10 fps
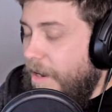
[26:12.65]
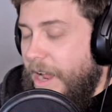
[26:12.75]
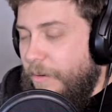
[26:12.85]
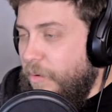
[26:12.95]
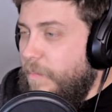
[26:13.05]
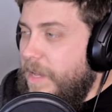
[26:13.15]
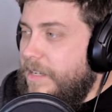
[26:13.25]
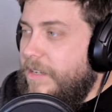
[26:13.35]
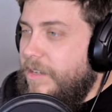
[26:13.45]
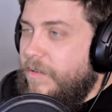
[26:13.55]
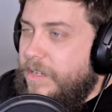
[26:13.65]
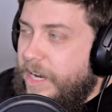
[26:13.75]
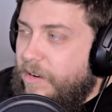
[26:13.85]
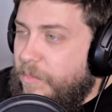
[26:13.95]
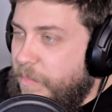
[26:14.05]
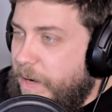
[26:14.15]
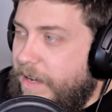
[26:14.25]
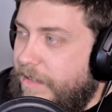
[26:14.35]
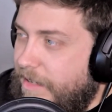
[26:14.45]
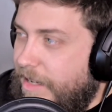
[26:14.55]
I will miss your terrible
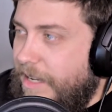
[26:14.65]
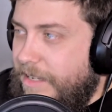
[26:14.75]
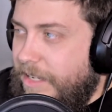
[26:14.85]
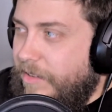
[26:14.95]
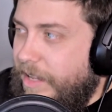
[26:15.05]
puns until